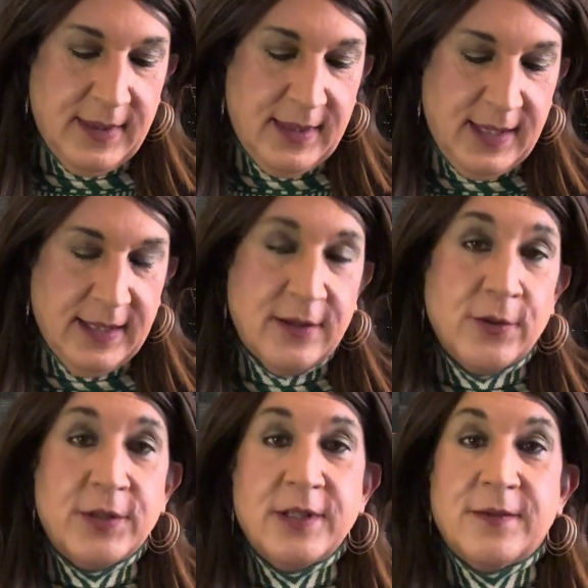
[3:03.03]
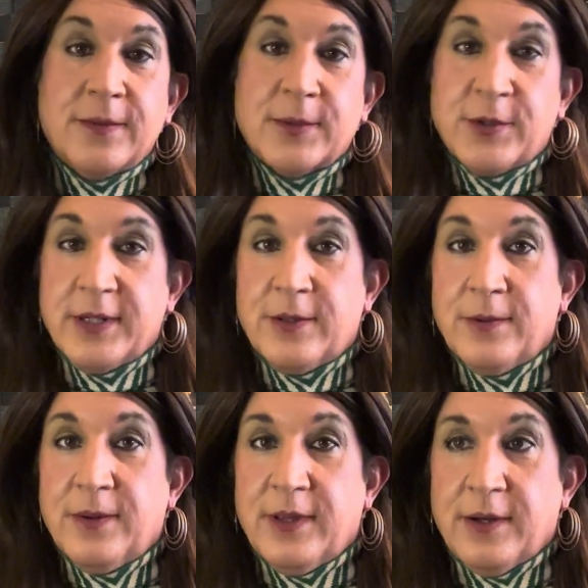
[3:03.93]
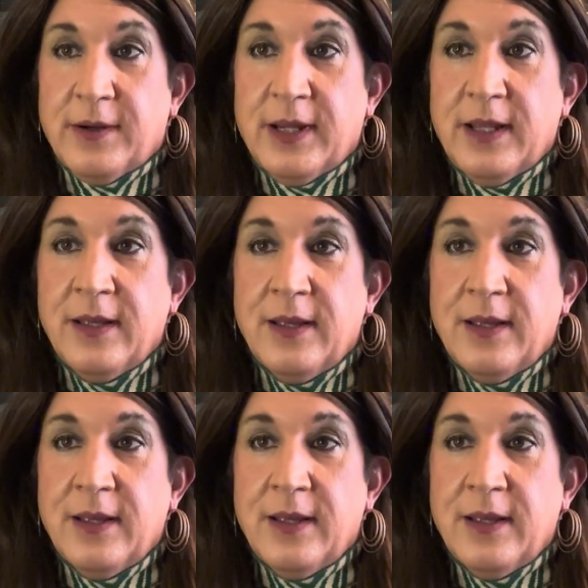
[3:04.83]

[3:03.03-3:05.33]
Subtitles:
These notions from critical theory,